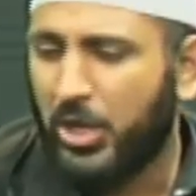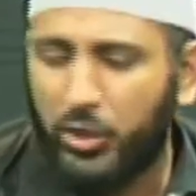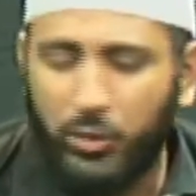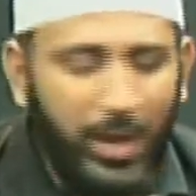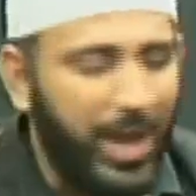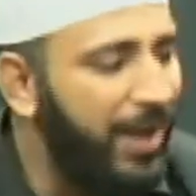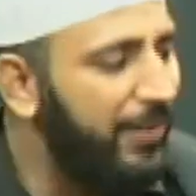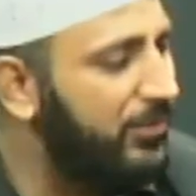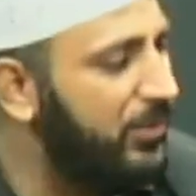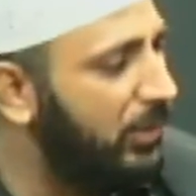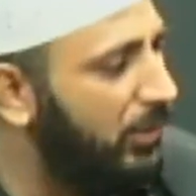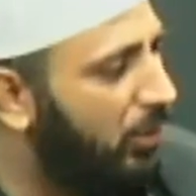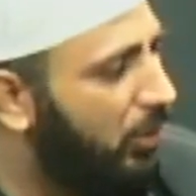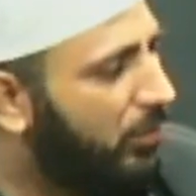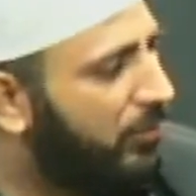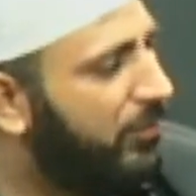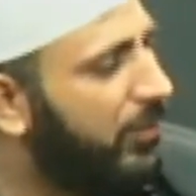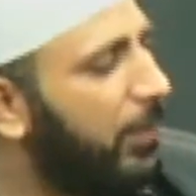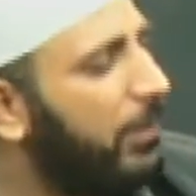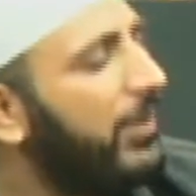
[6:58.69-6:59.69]
You have to
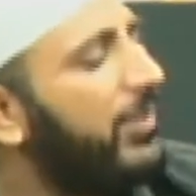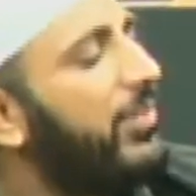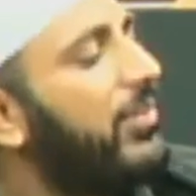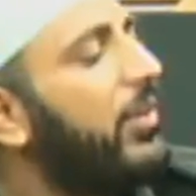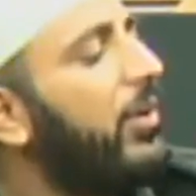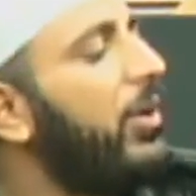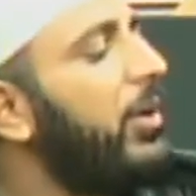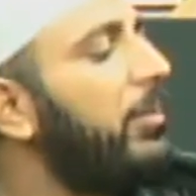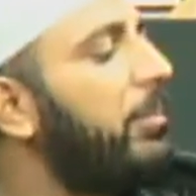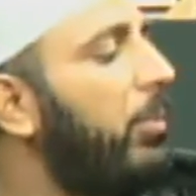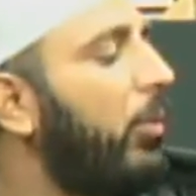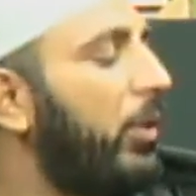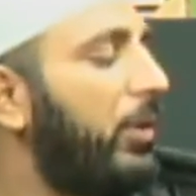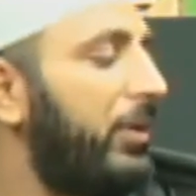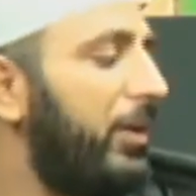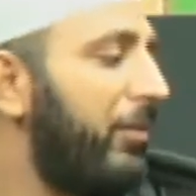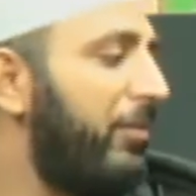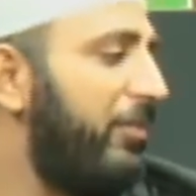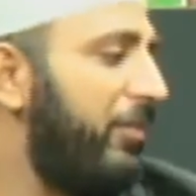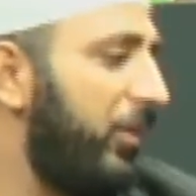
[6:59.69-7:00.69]
look from a third
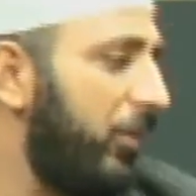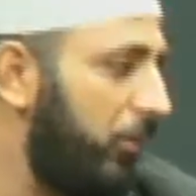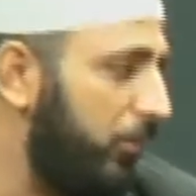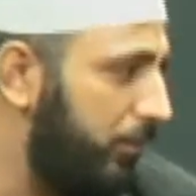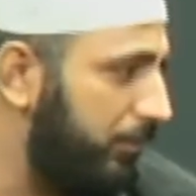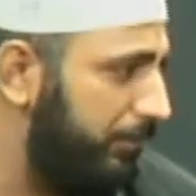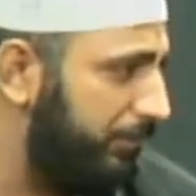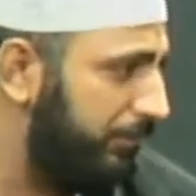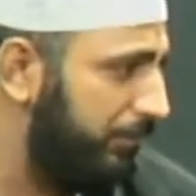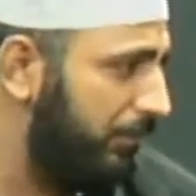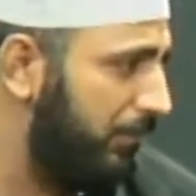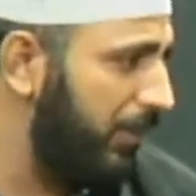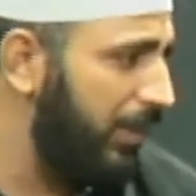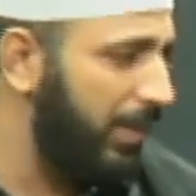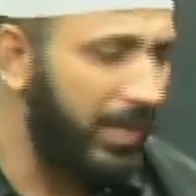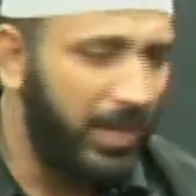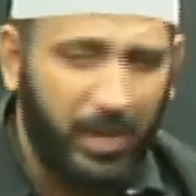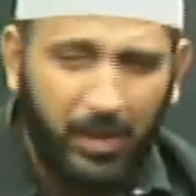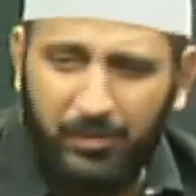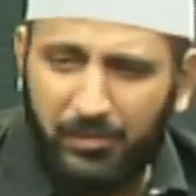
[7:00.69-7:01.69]
point of view.
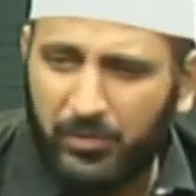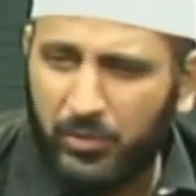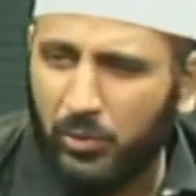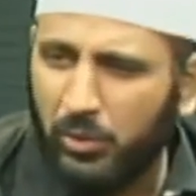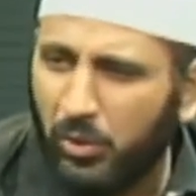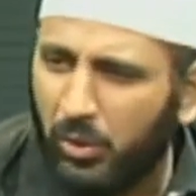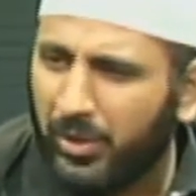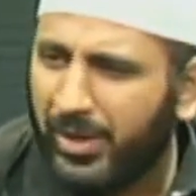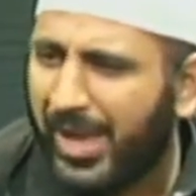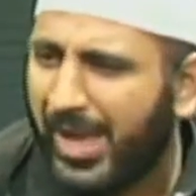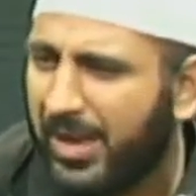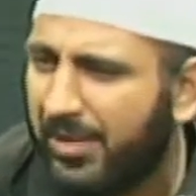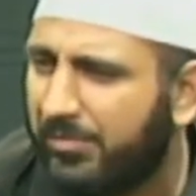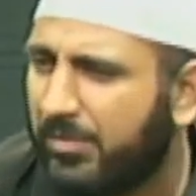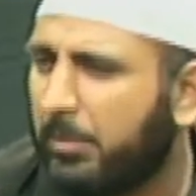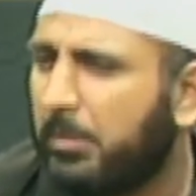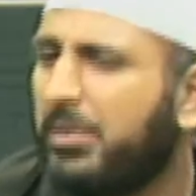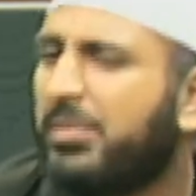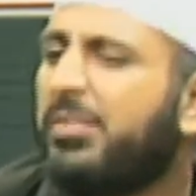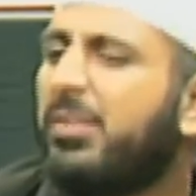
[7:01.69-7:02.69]
If you look at it
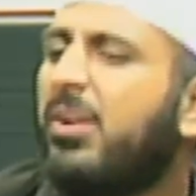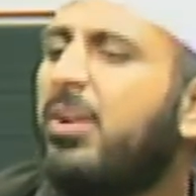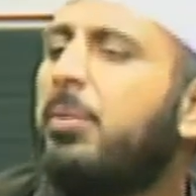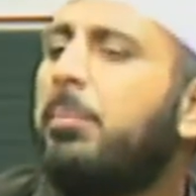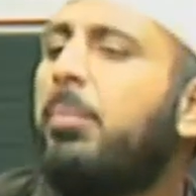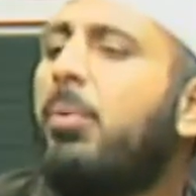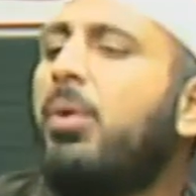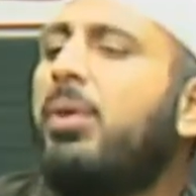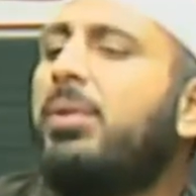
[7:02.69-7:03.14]
from a third